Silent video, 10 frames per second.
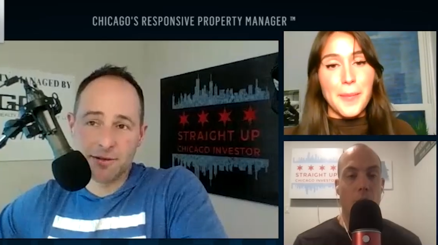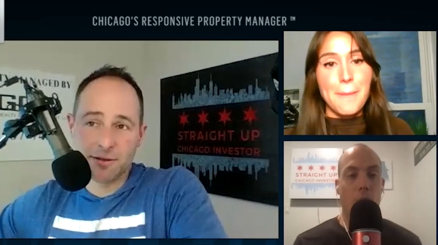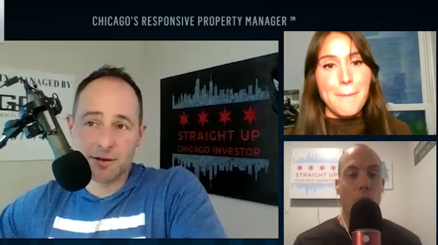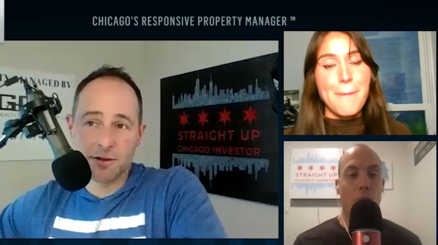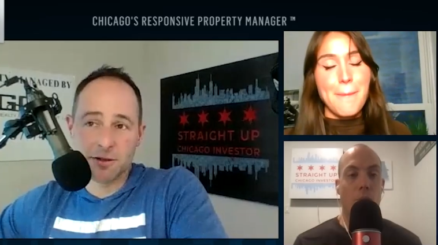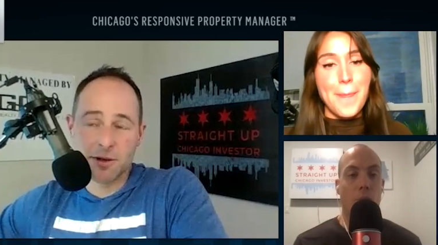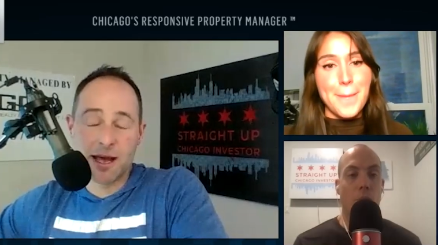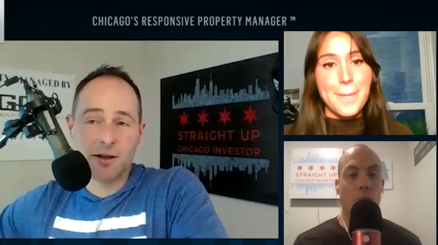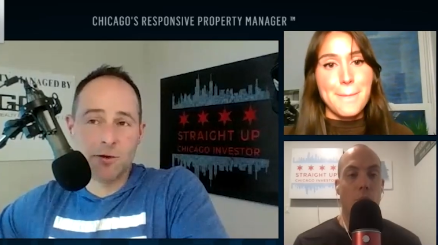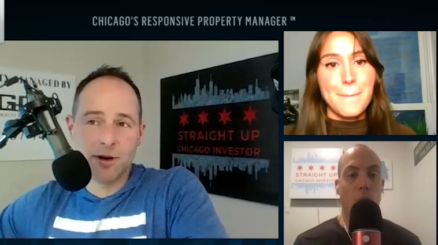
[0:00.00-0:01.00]
Speaker 1: yeah. these, these,
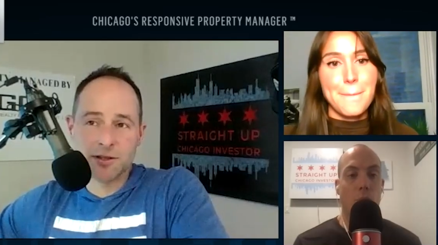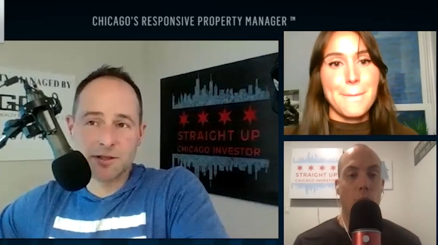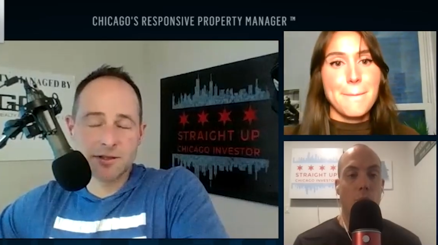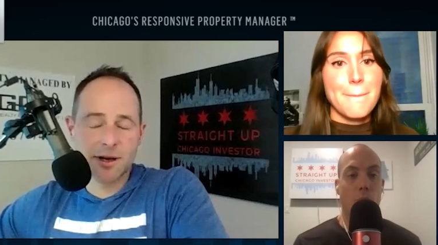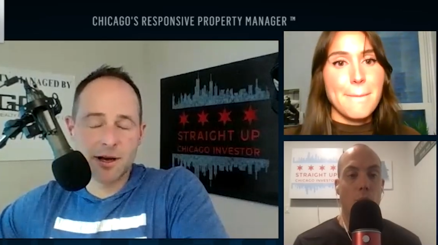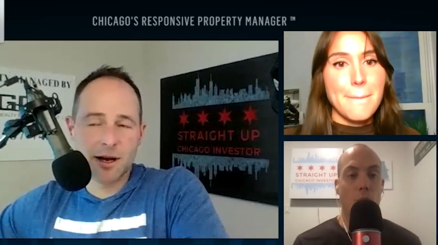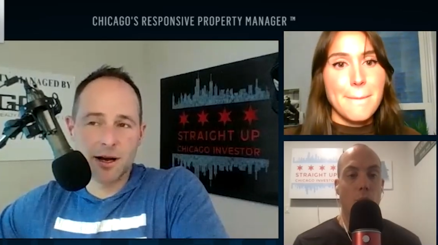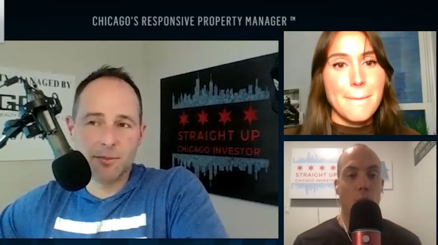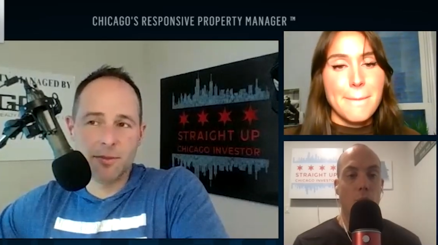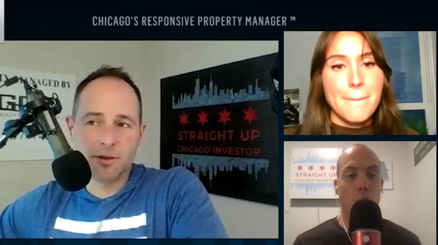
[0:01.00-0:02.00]
eight units.
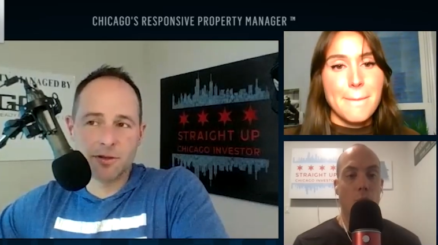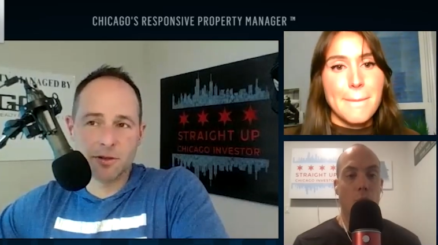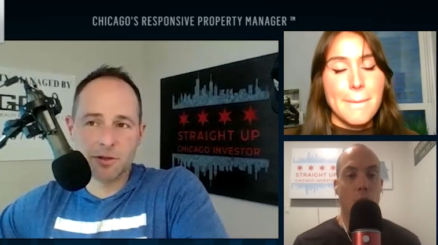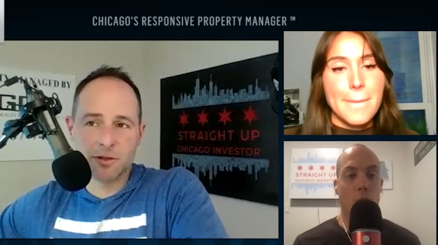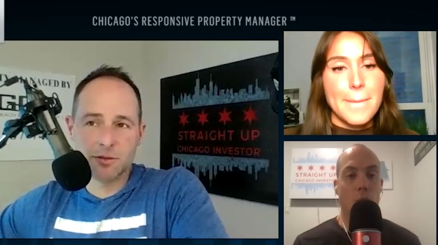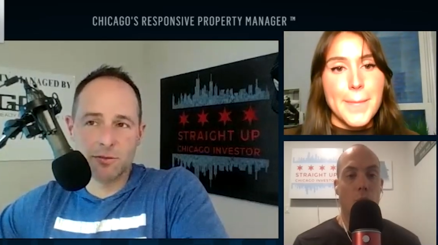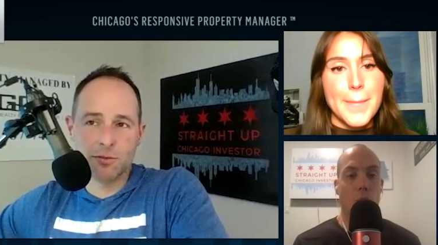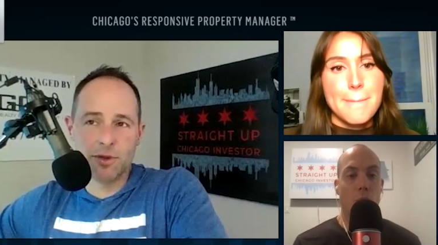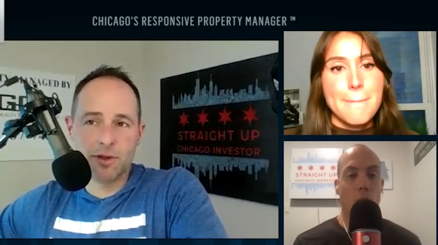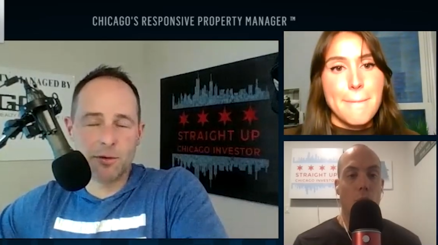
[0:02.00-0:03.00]
Um, so
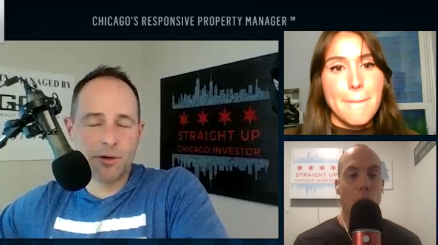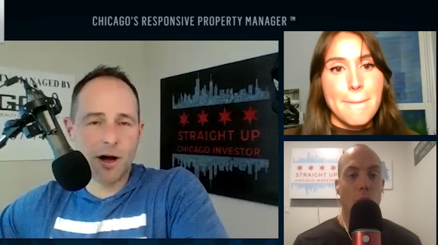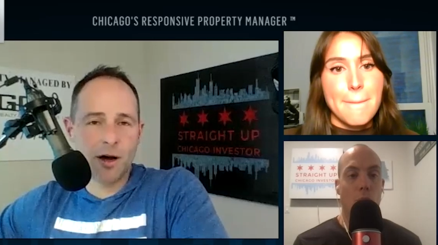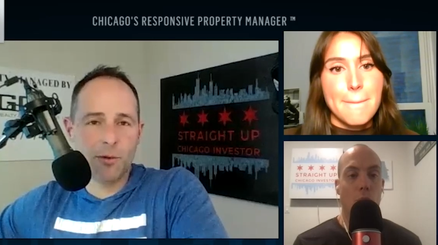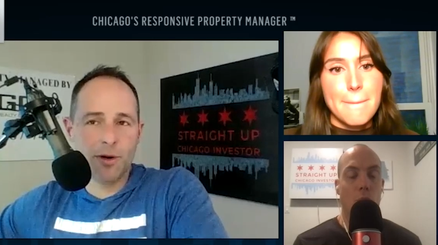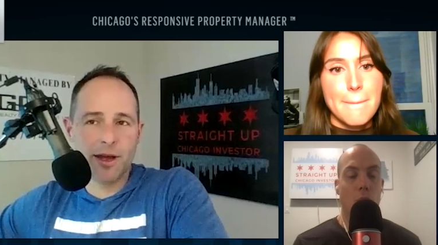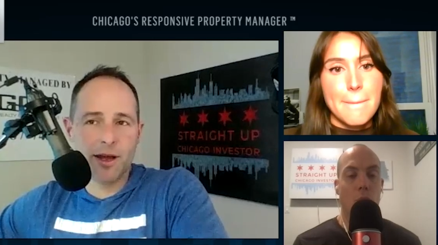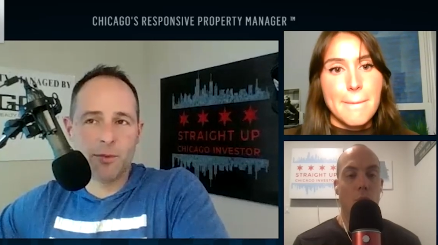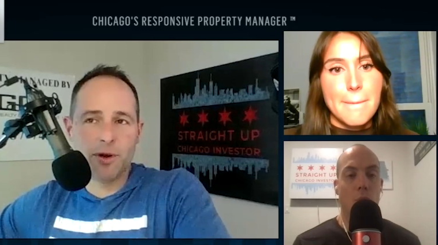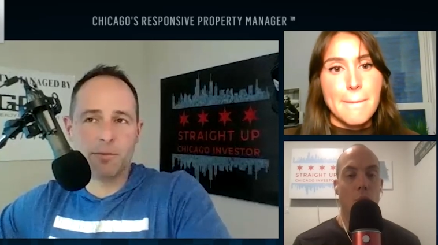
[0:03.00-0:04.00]
uh, were
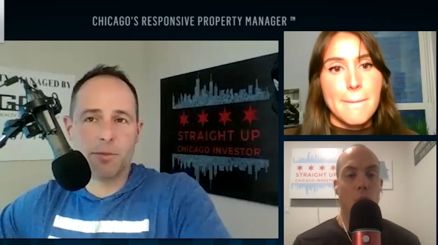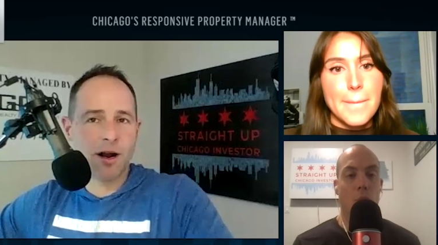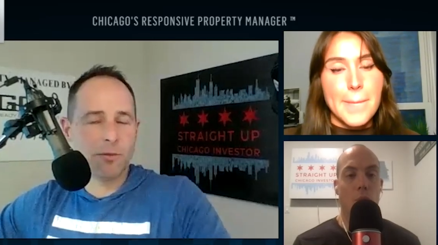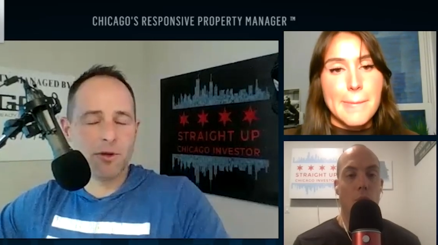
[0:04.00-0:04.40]
they when you bought them?